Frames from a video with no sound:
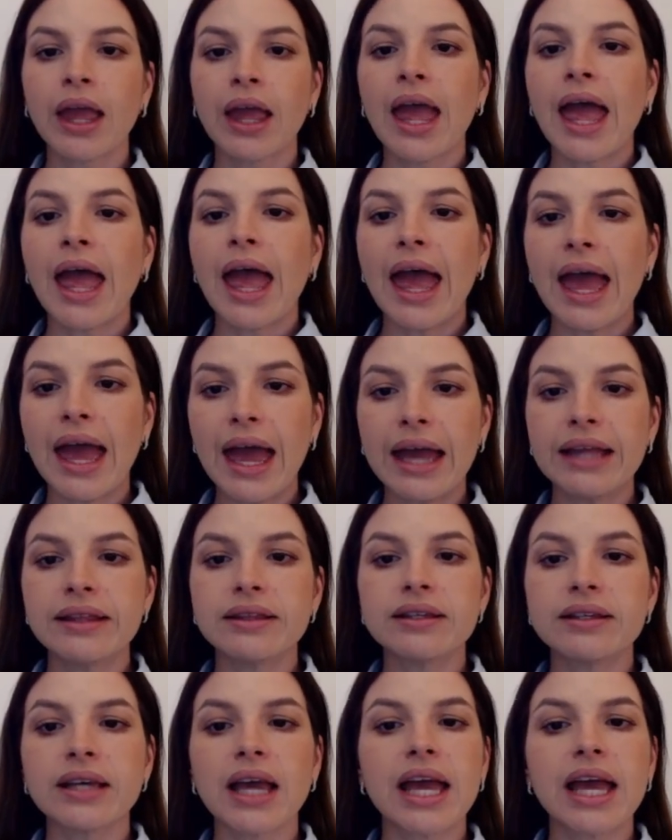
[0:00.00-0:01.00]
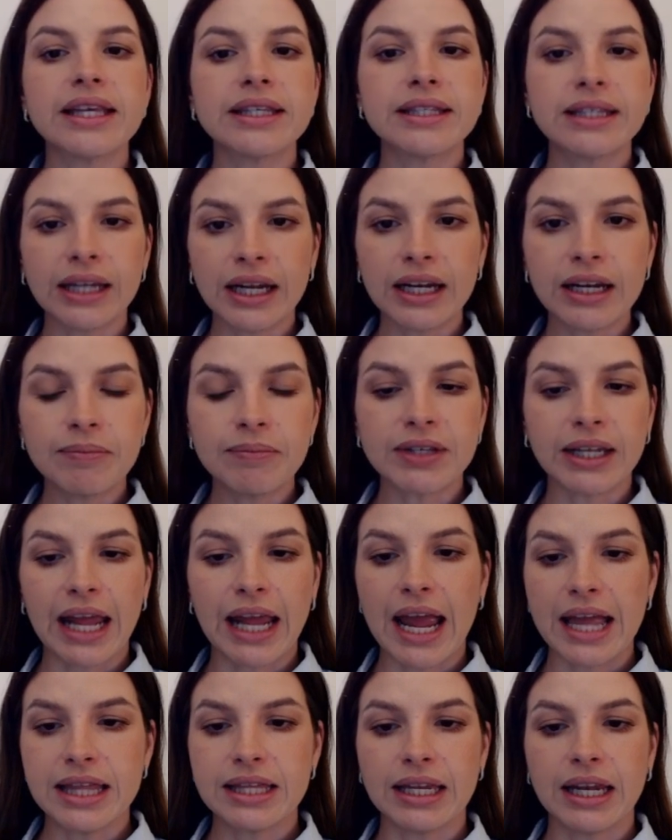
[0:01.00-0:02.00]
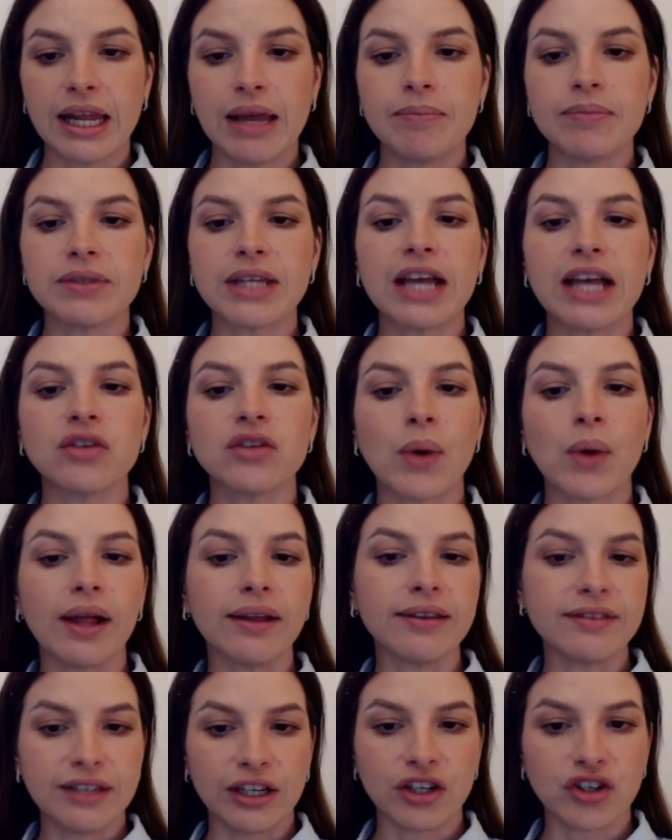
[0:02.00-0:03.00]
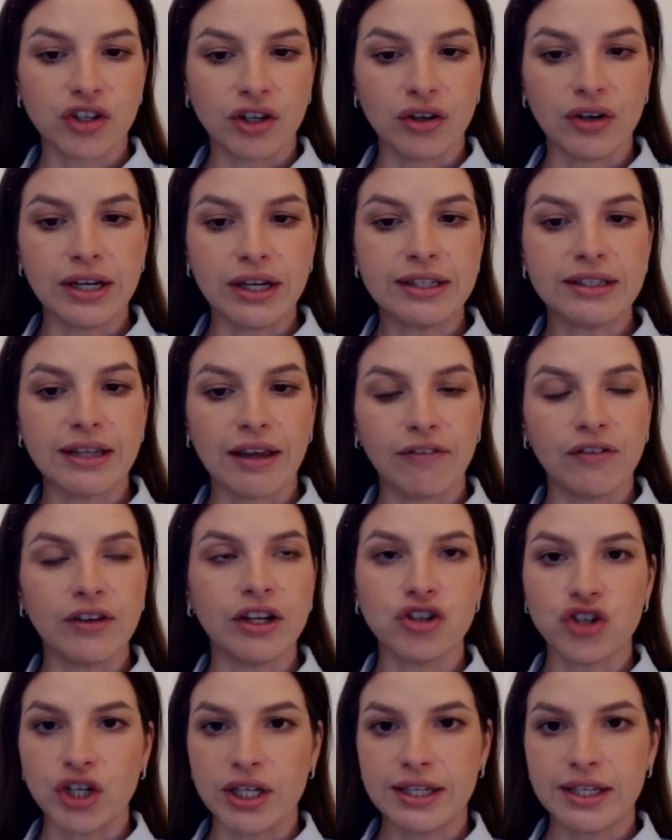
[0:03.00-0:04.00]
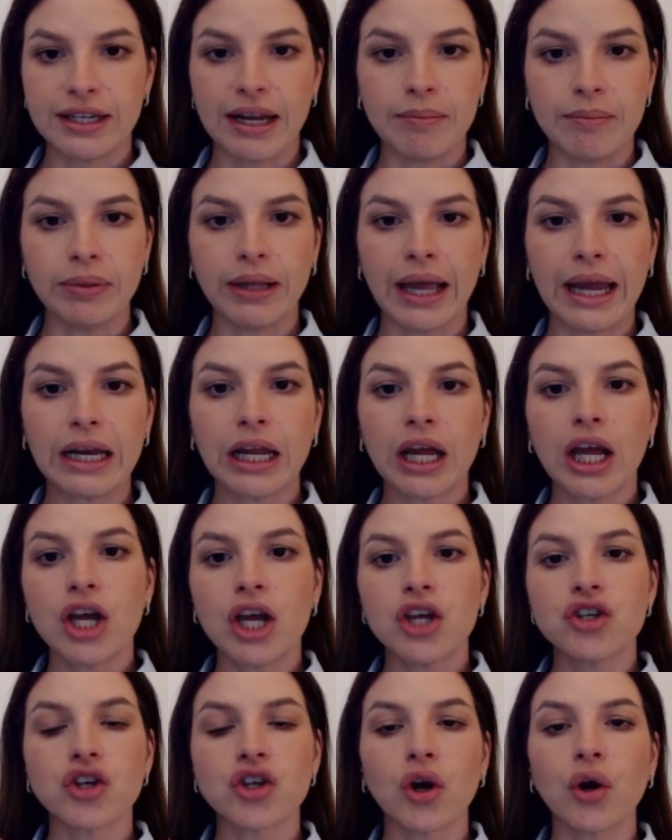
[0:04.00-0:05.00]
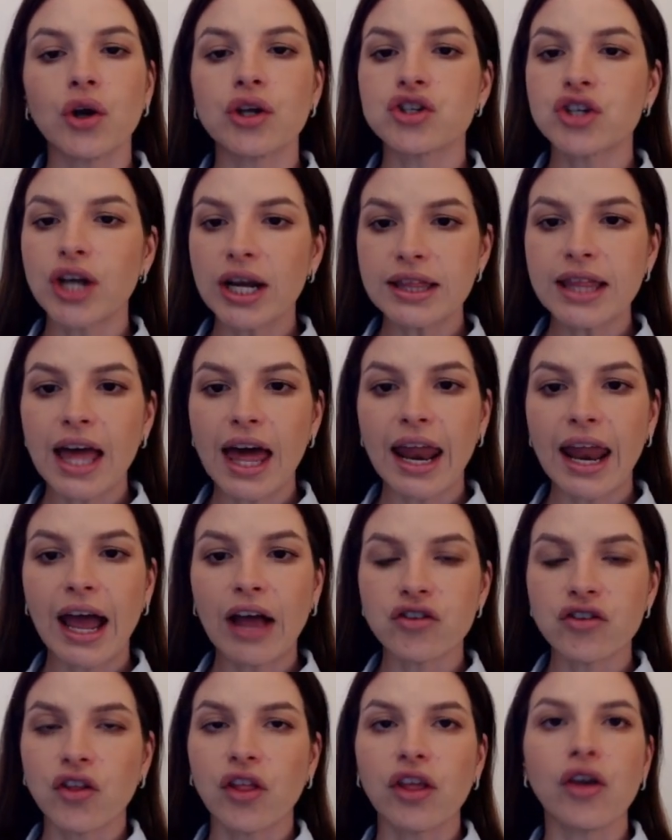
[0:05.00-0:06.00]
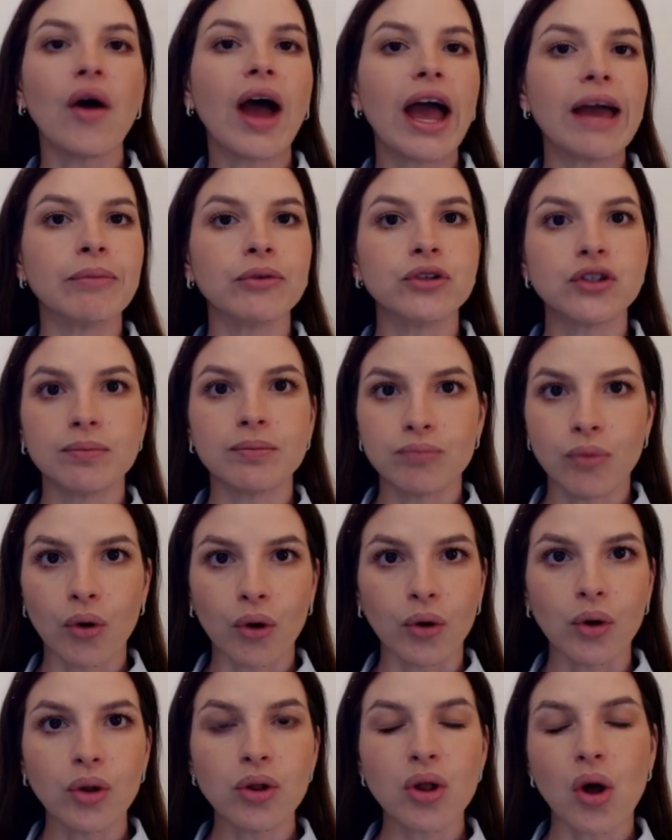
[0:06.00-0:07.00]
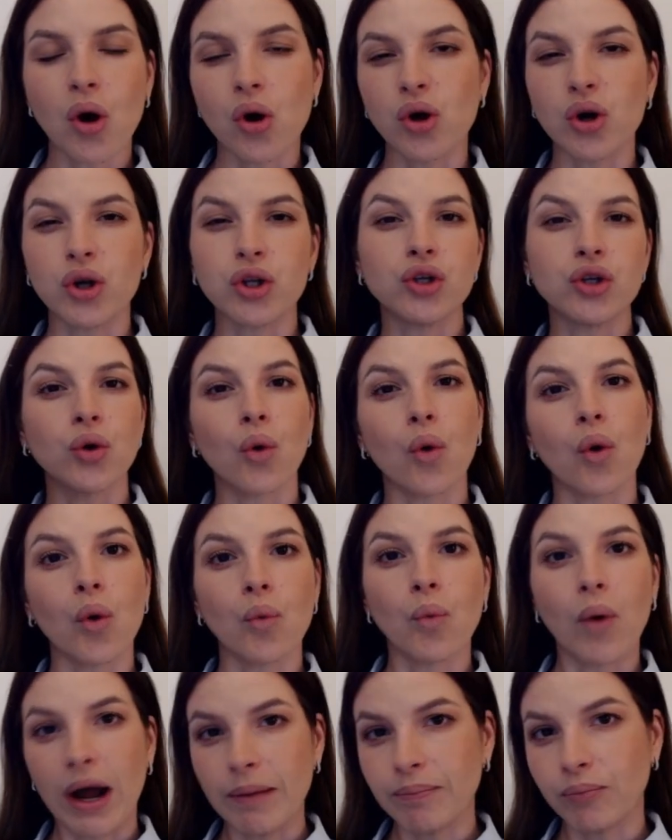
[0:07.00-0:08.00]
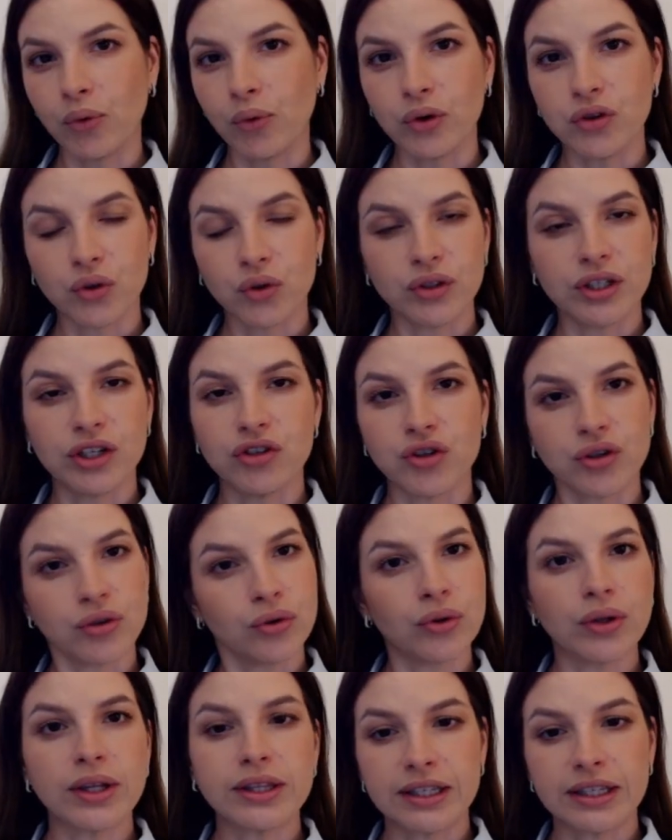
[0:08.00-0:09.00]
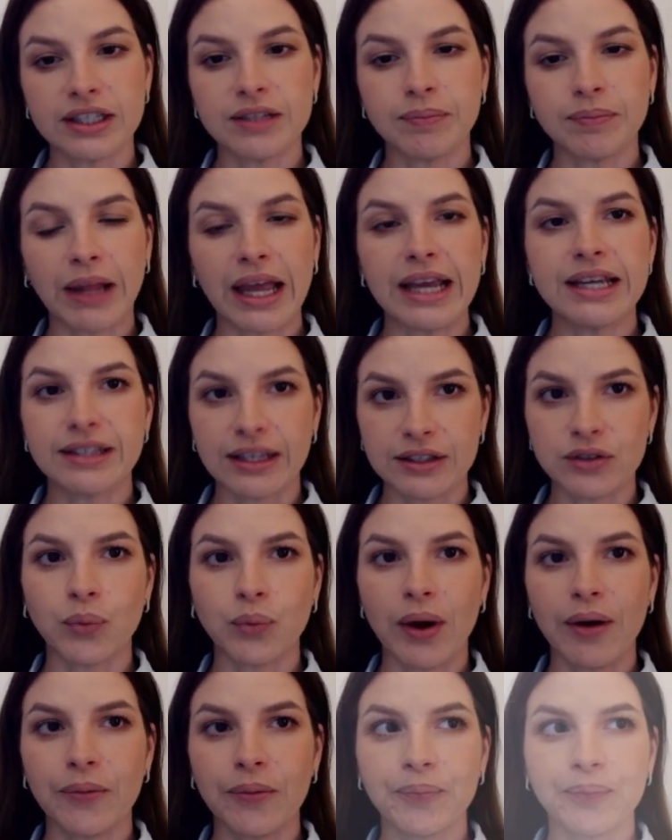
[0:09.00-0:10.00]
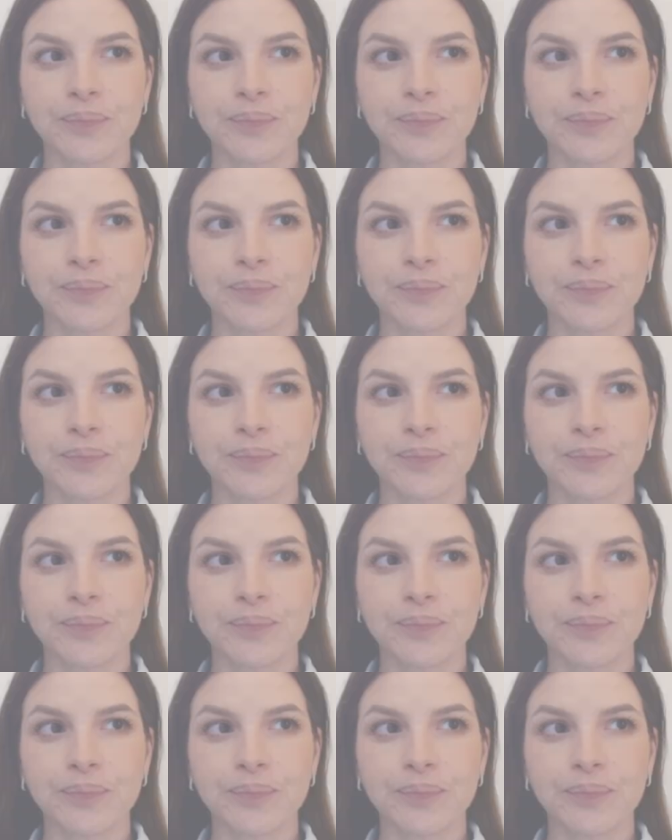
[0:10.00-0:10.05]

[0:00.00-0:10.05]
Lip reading: and synonyms and antonyms, as well as dictionary definitions template. So check that out so that you're able to model on your whiteboards or digital displays as well.